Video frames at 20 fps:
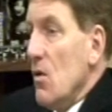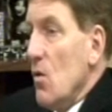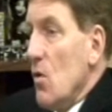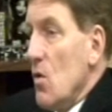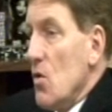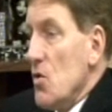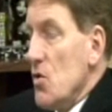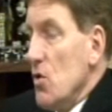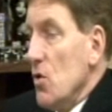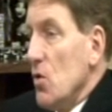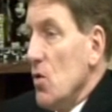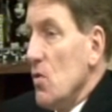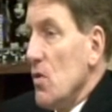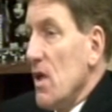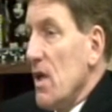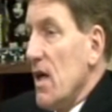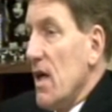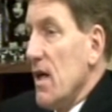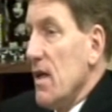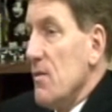You'll
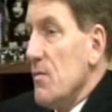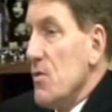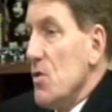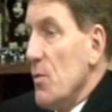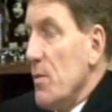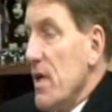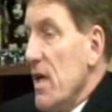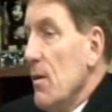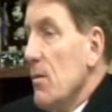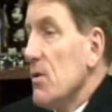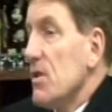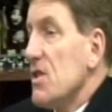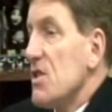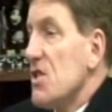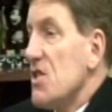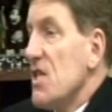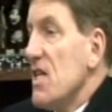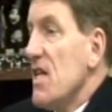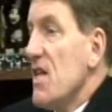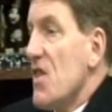be able to
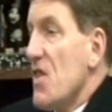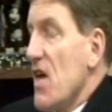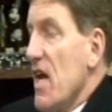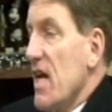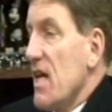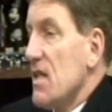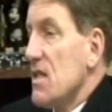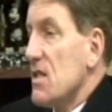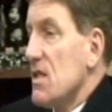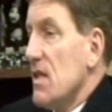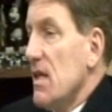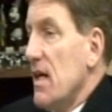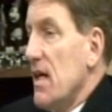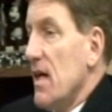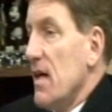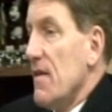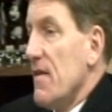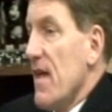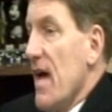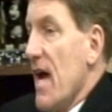see things
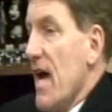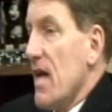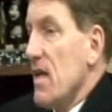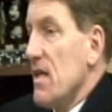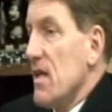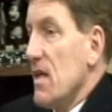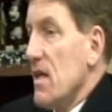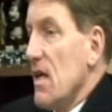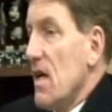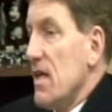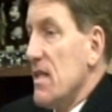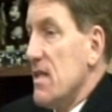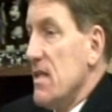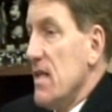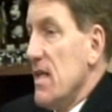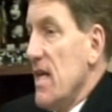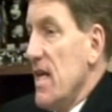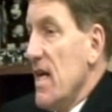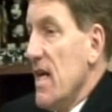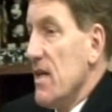that
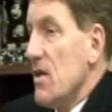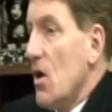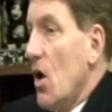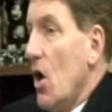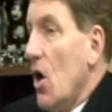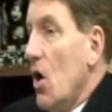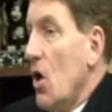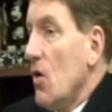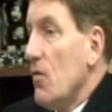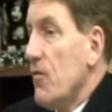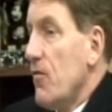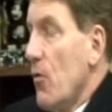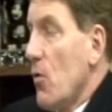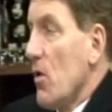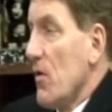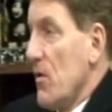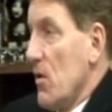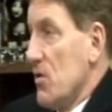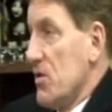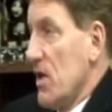hit all
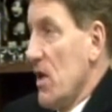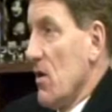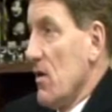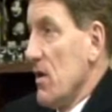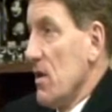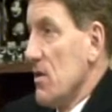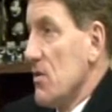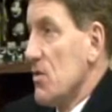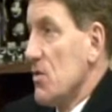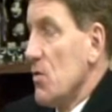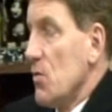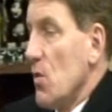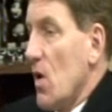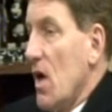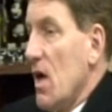four of those areas.